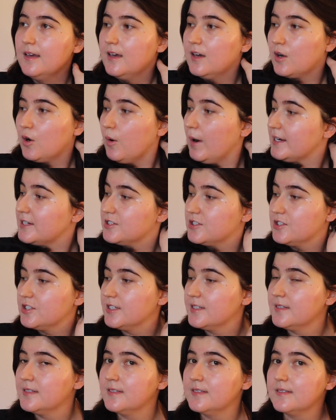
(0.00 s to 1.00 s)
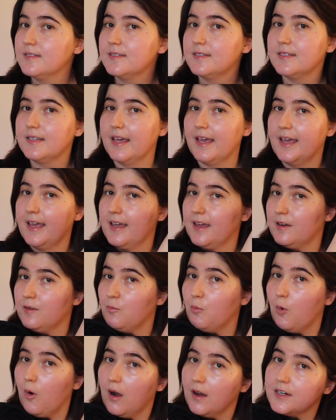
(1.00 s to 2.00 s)
questions
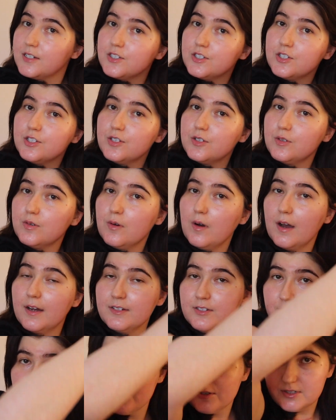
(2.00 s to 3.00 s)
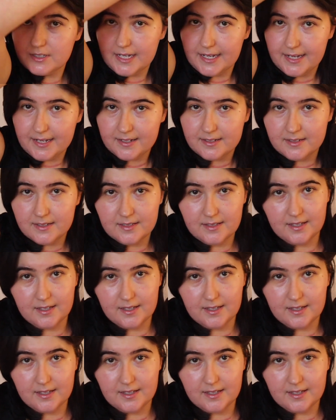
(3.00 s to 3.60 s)
and want to understand